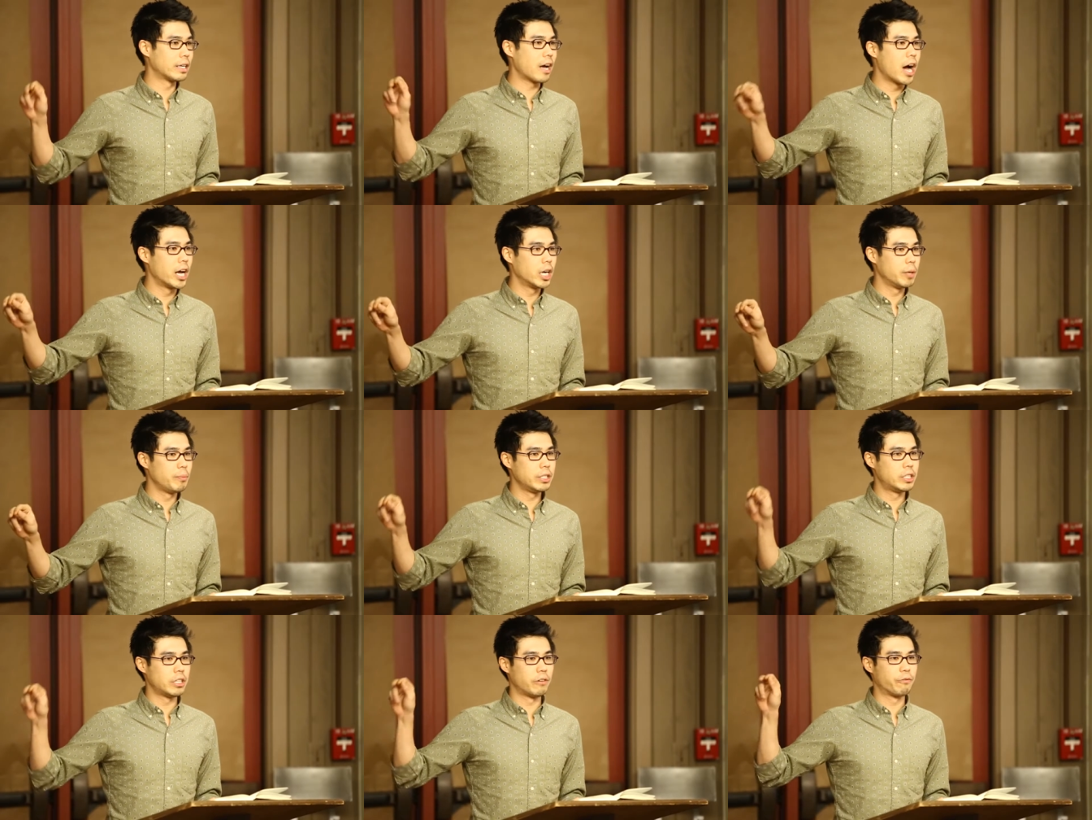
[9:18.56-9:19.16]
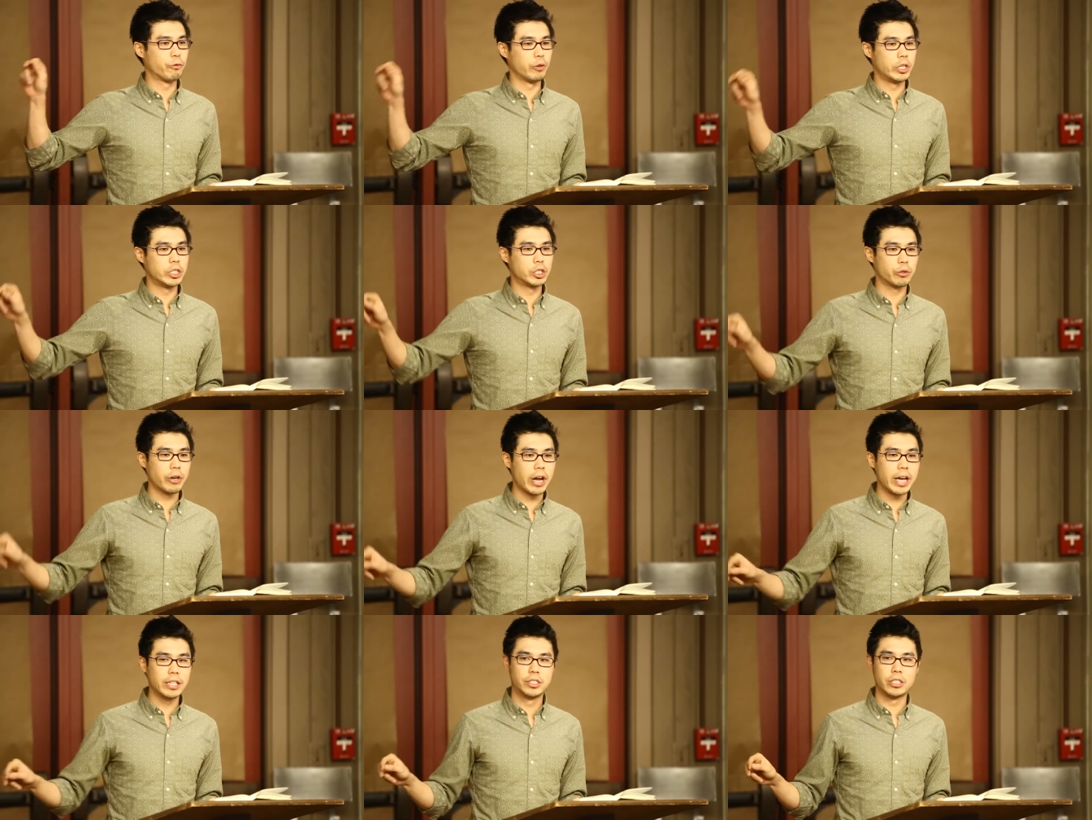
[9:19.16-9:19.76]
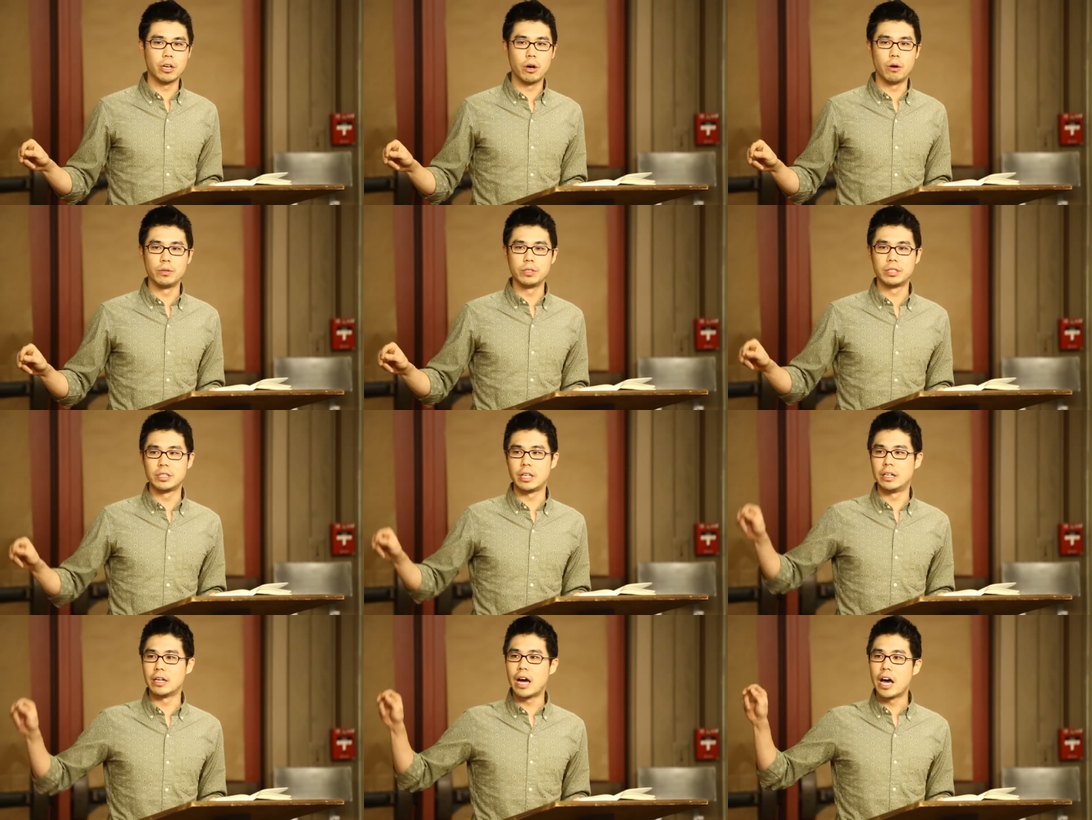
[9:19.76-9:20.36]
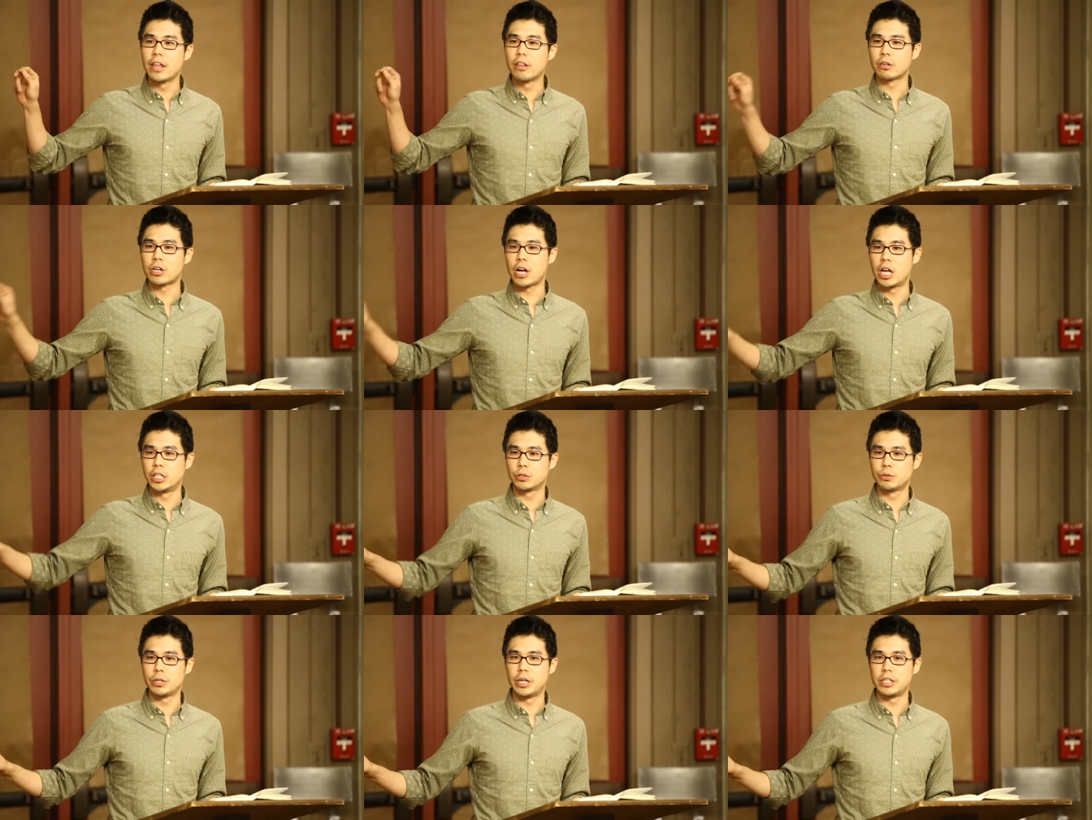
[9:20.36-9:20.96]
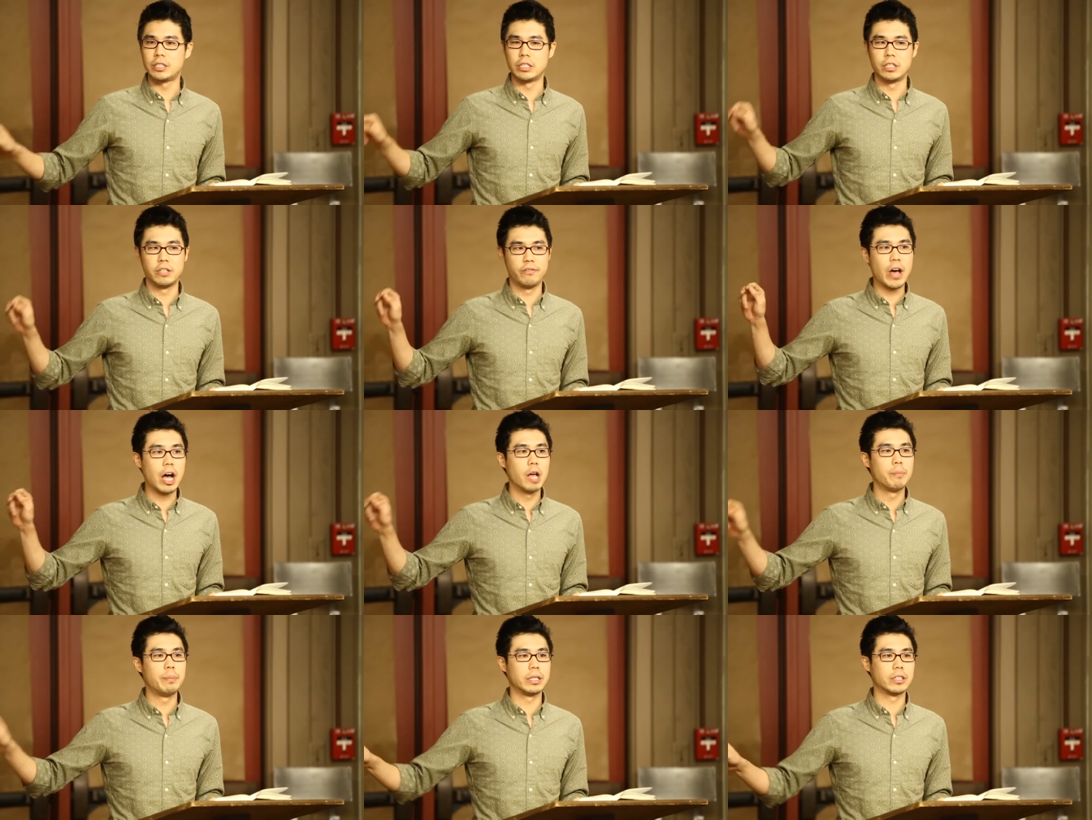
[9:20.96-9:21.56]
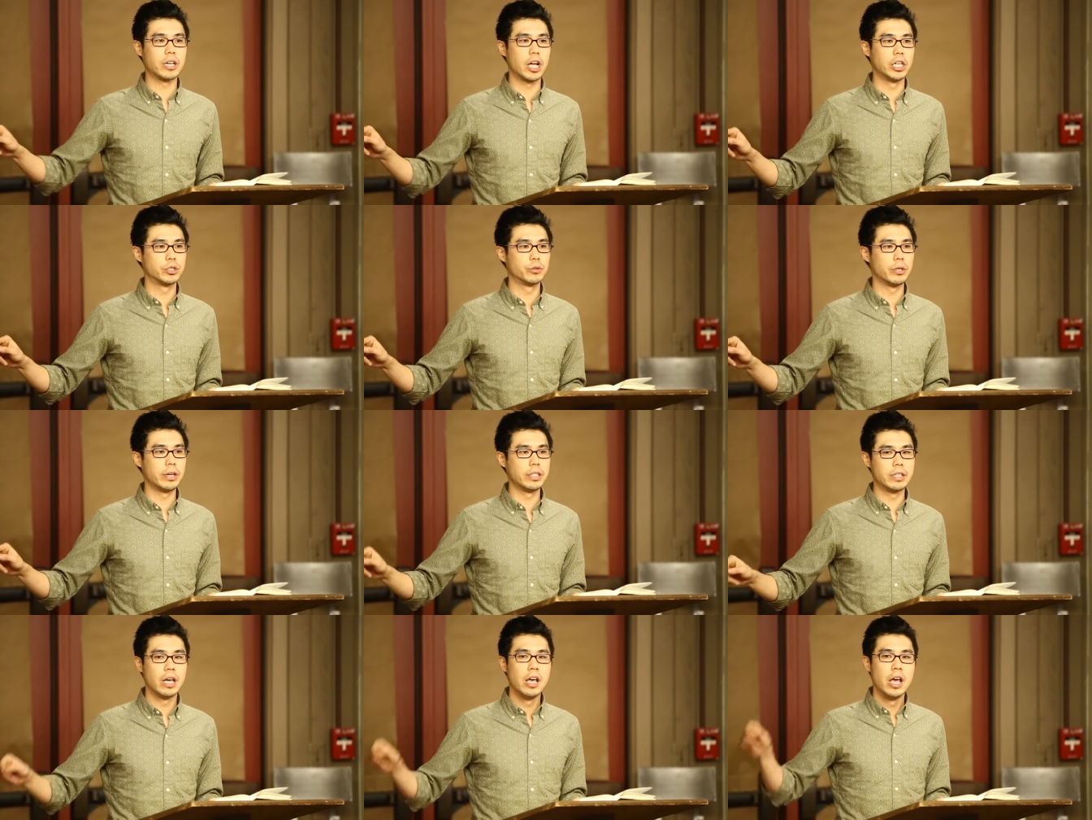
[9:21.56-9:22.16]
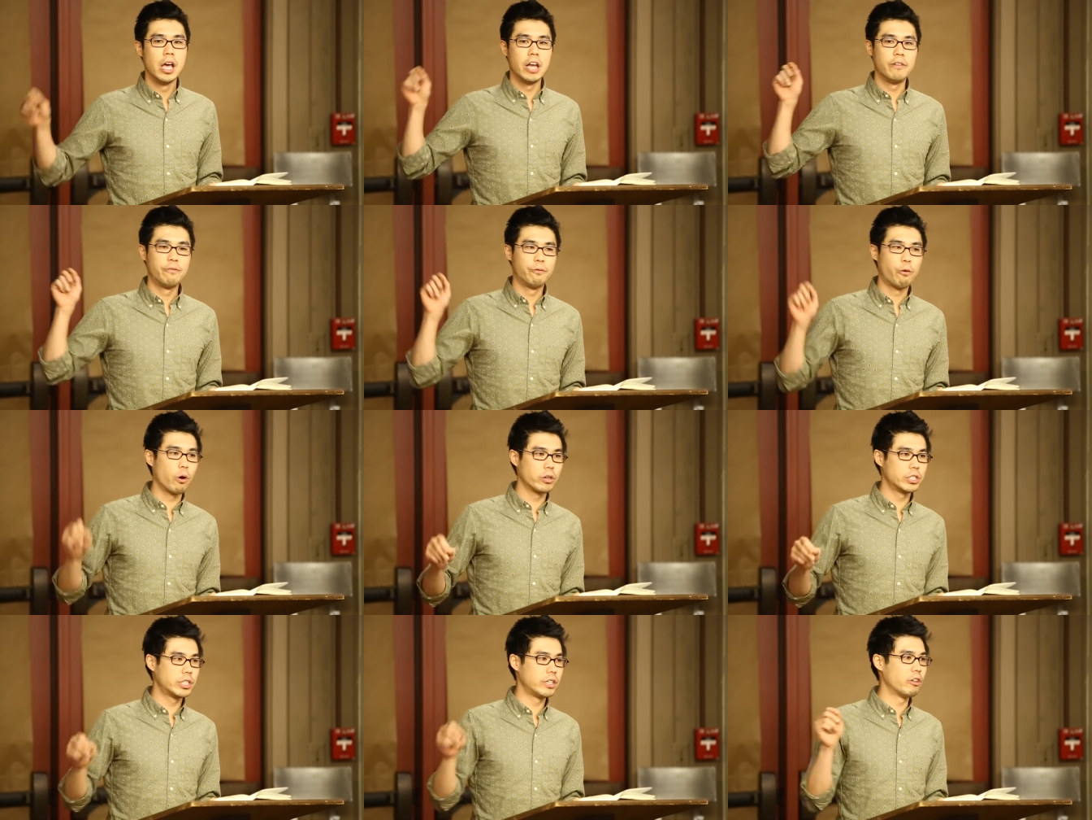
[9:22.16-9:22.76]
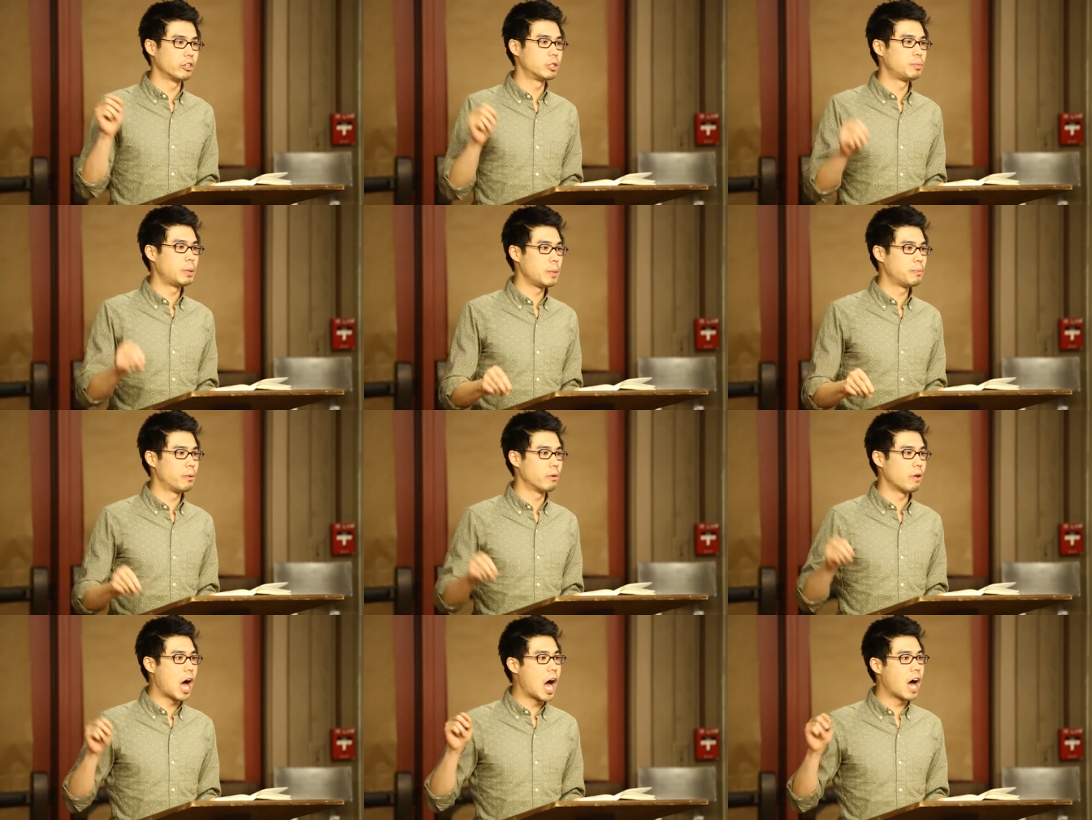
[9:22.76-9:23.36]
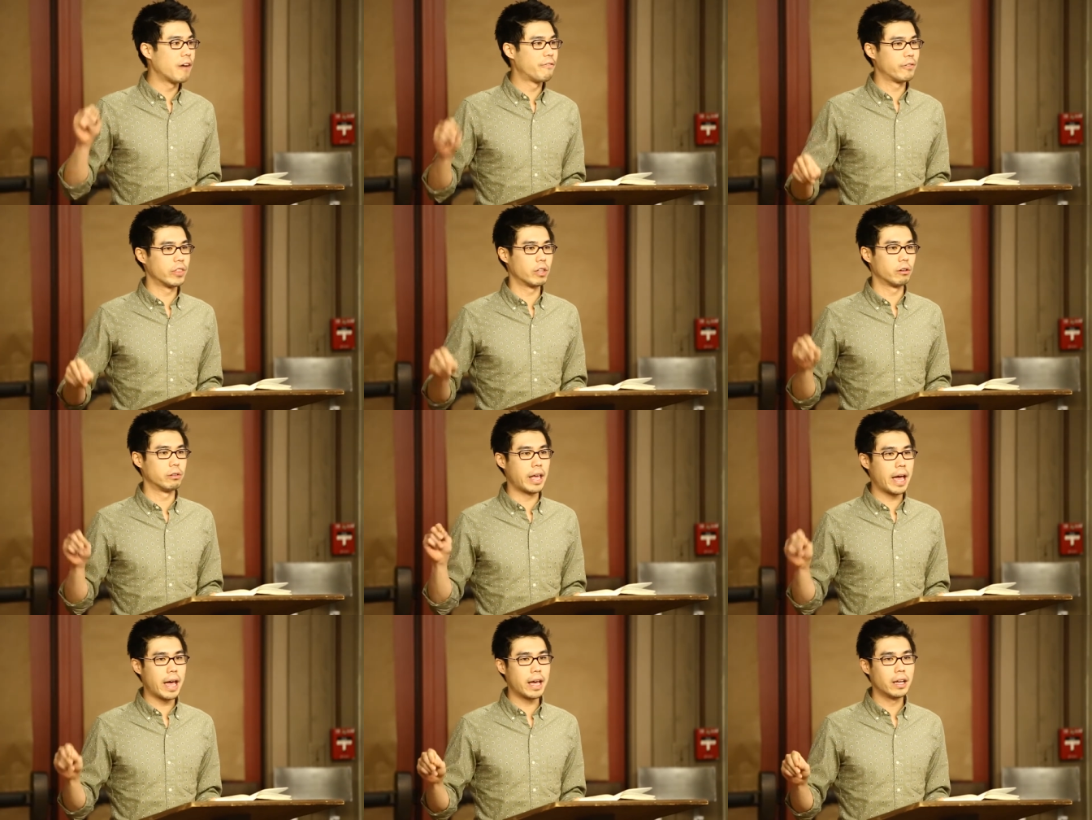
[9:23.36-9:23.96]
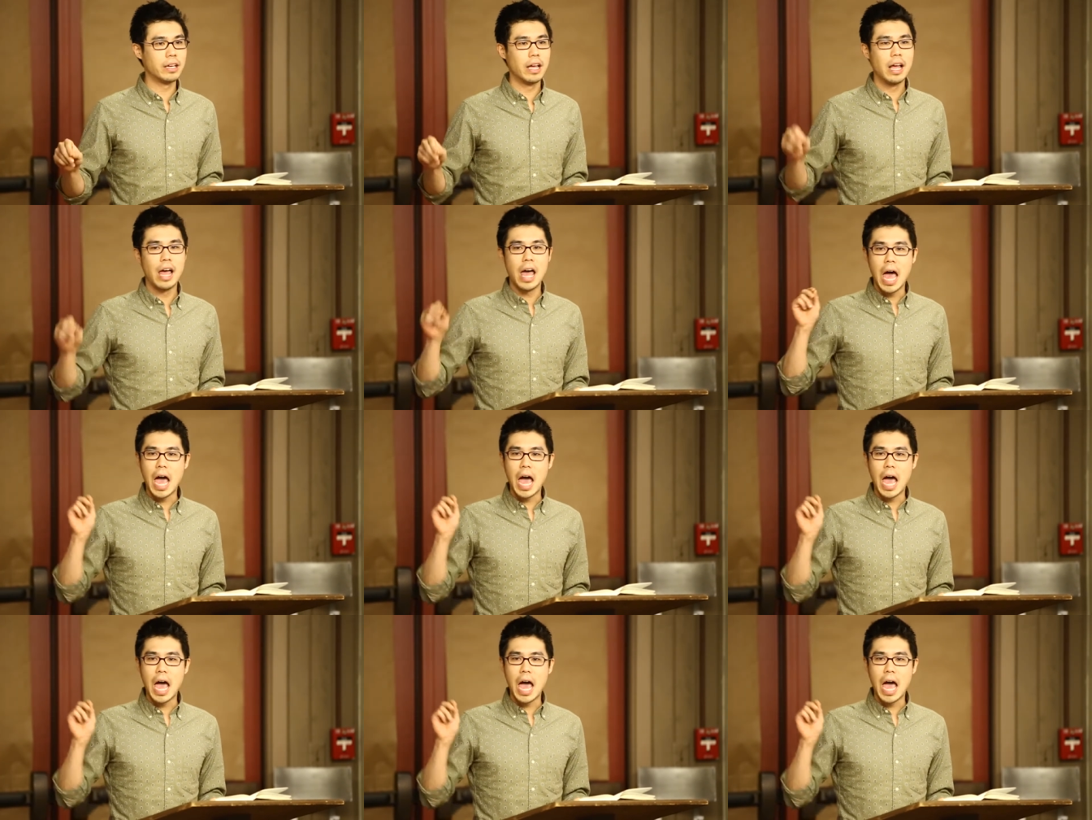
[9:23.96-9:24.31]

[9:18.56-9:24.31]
economies and free trade zones in other countries and developing countries and forcing those people off of their land,